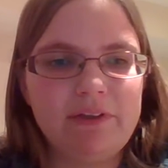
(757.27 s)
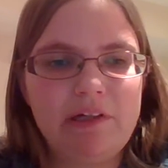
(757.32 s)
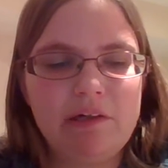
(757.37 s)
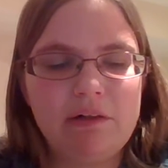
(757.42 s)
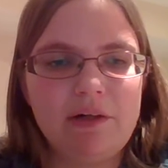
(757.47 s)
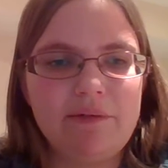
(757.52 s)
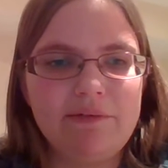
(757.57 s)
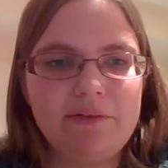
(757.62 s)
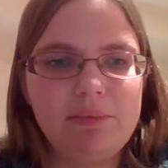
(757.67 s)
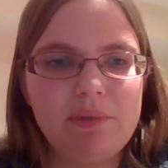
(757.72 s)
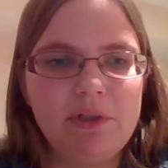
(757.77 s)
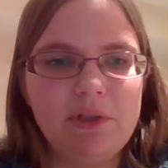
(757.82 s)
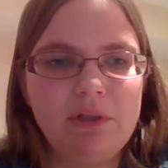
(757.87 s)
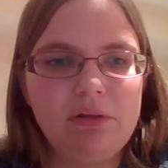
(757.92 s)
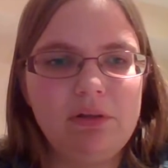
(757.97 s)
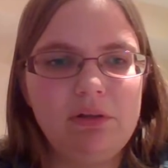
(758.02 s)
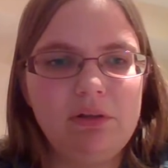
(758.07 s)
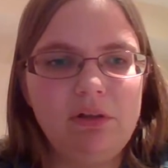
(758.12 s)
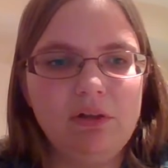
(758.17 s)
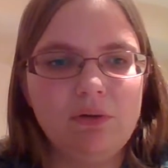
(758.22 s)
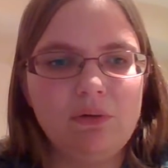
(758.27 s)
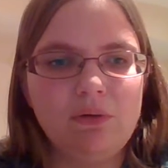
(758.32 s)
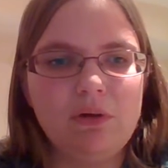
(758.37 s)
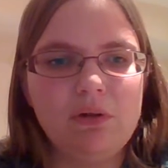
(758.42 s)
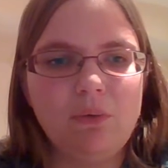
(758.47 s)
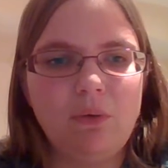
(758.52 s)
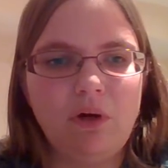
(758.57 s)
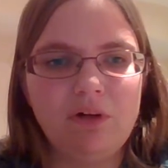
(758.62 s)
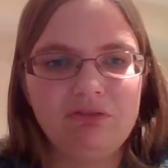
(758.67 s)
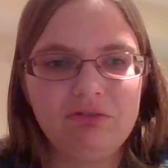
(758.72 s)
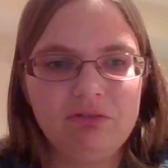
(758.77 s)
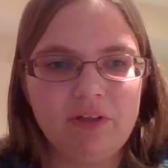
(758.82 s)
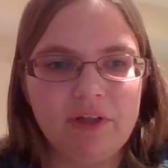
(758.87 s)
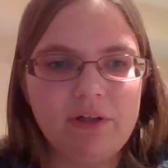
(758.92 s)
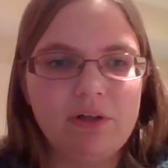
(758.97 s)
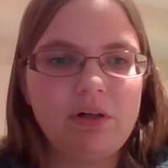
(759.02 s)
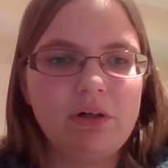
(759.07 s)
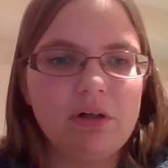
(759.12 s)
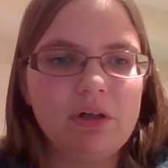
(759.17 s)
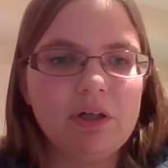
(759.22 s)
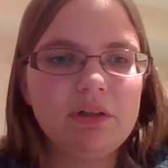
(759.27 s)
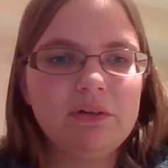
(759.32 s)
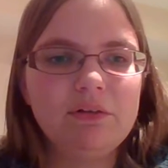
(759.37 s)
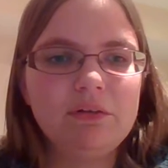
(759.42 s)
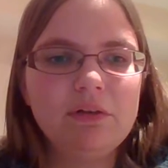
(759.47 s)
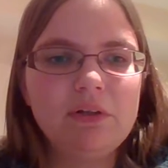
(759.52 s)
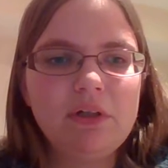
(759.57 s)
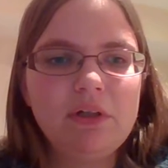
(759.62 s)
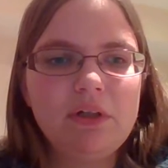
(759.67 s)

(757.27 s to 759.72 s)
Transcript: They don't have to be, washed like cocks.